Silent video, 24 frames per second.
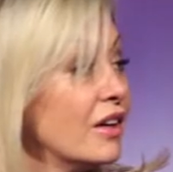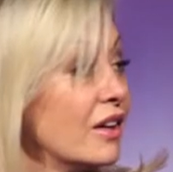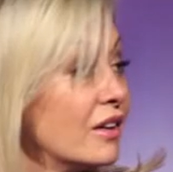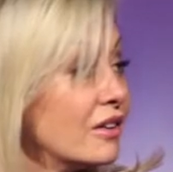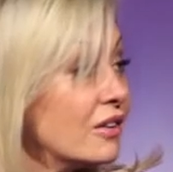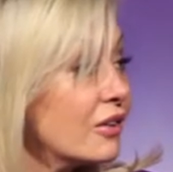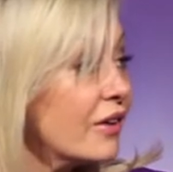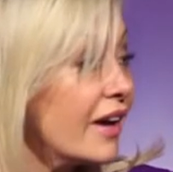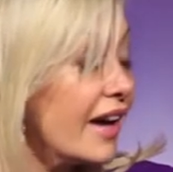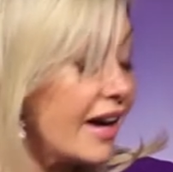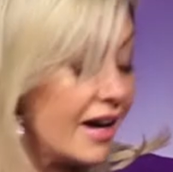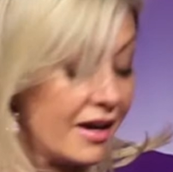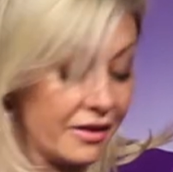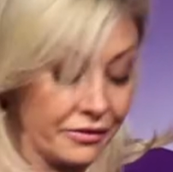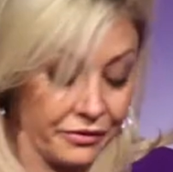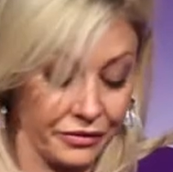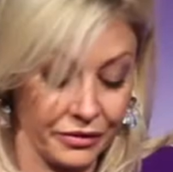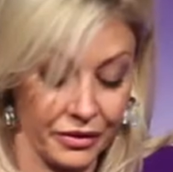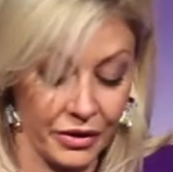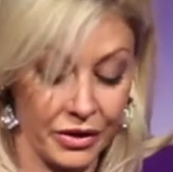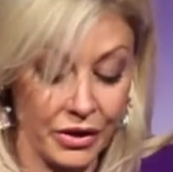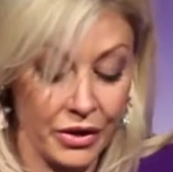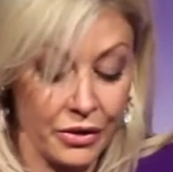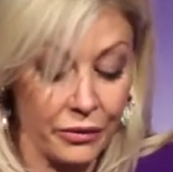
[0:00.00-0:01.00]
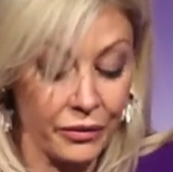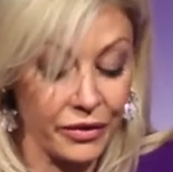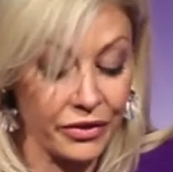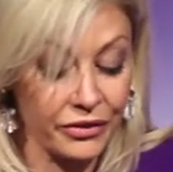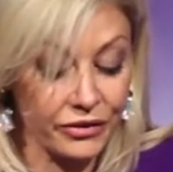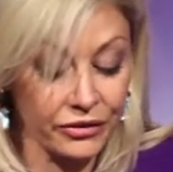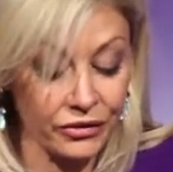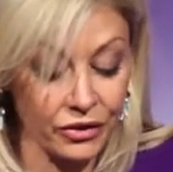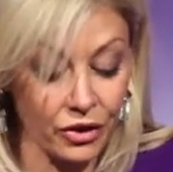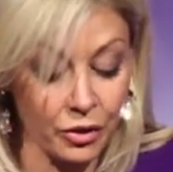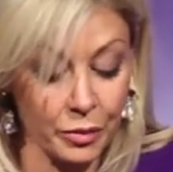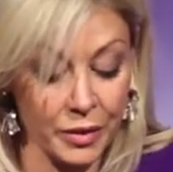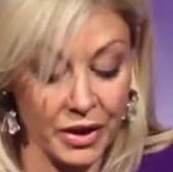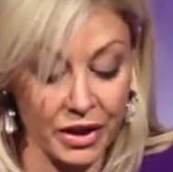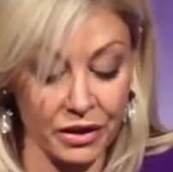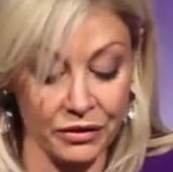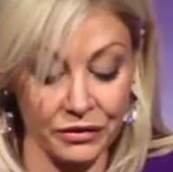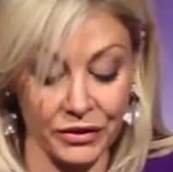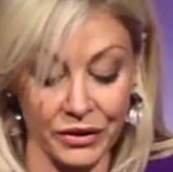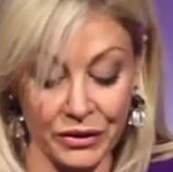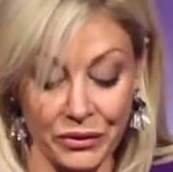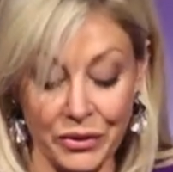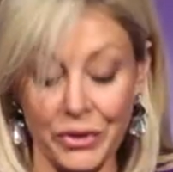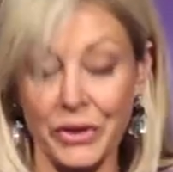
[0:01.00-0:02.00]
to have with so many
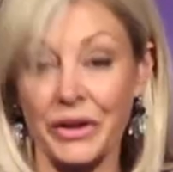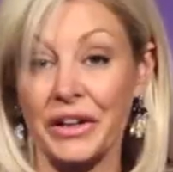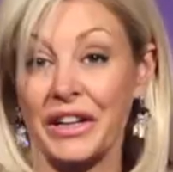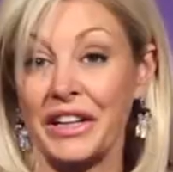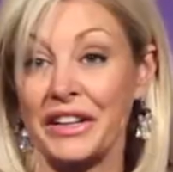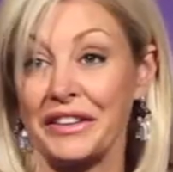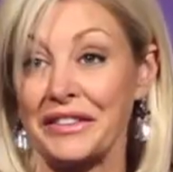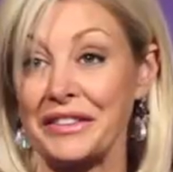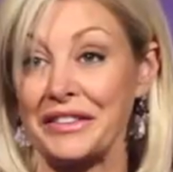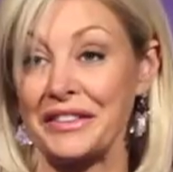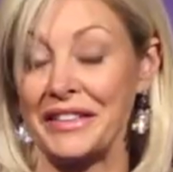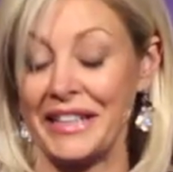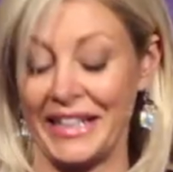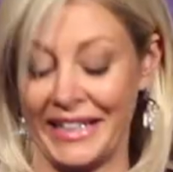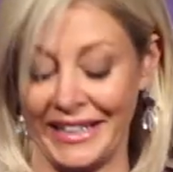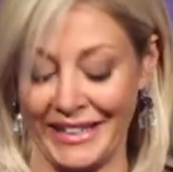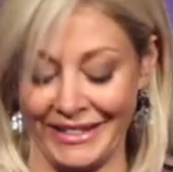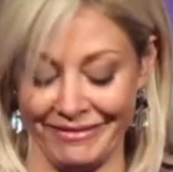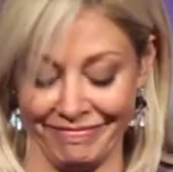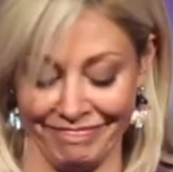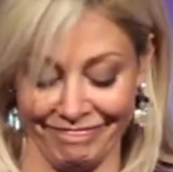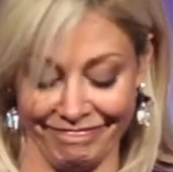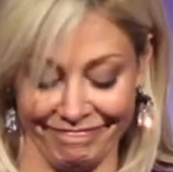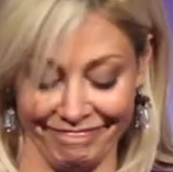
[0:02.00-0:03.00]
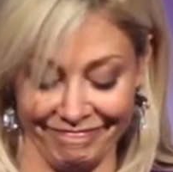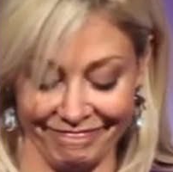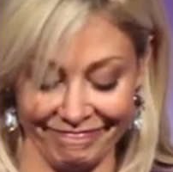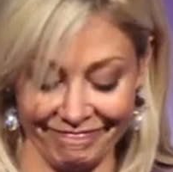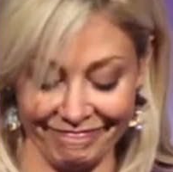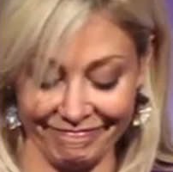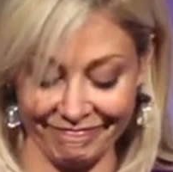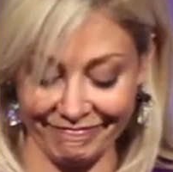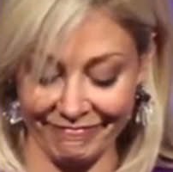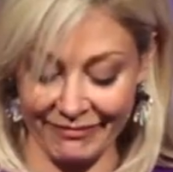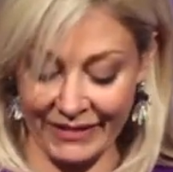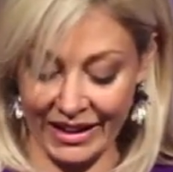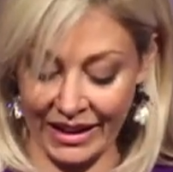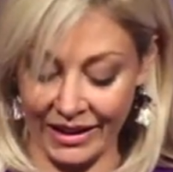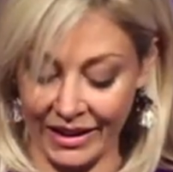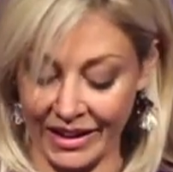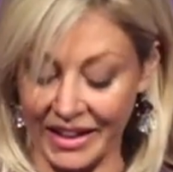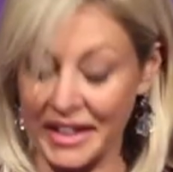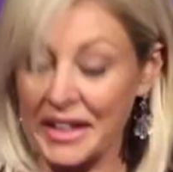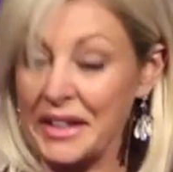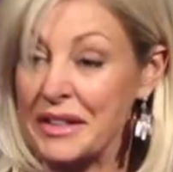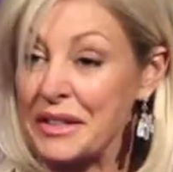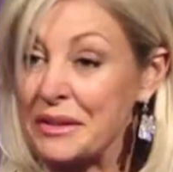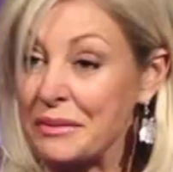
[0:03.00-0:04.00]
of you who are here tonight.
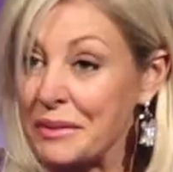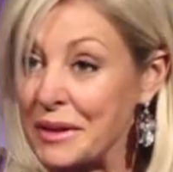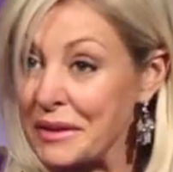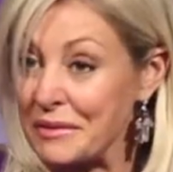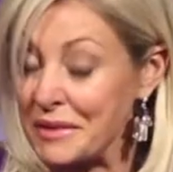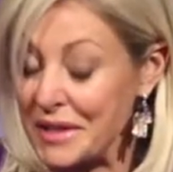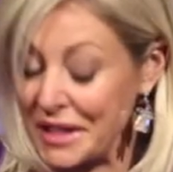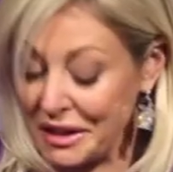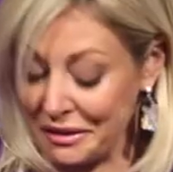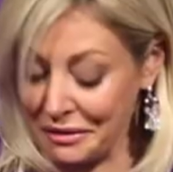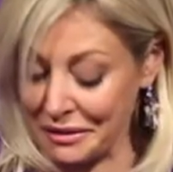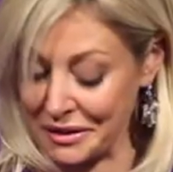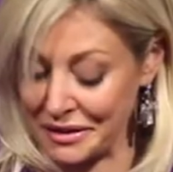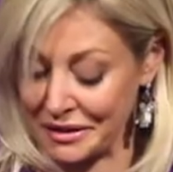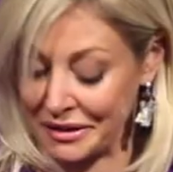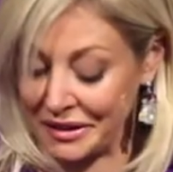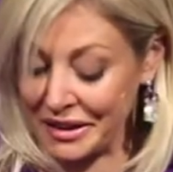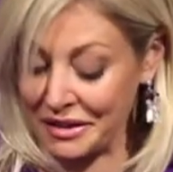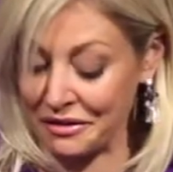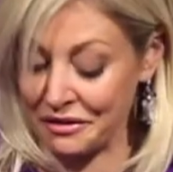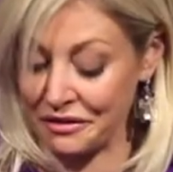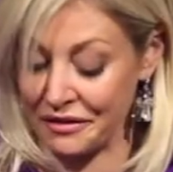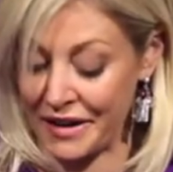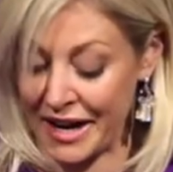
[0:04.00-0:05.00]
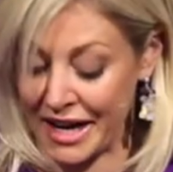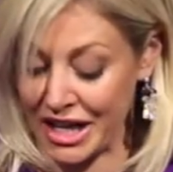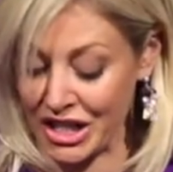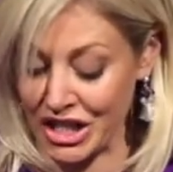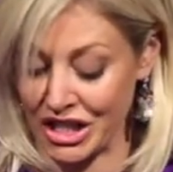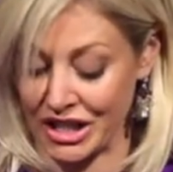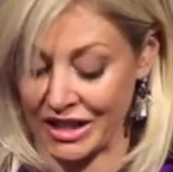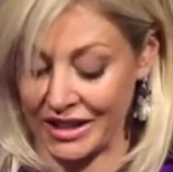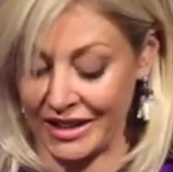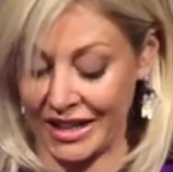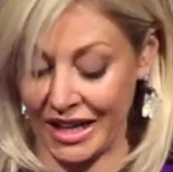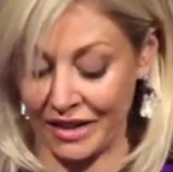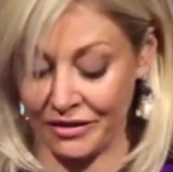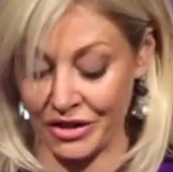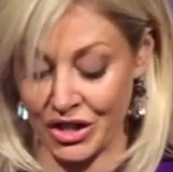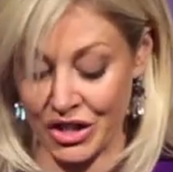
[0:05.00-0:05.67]
Swarovski Crystal and Fashion have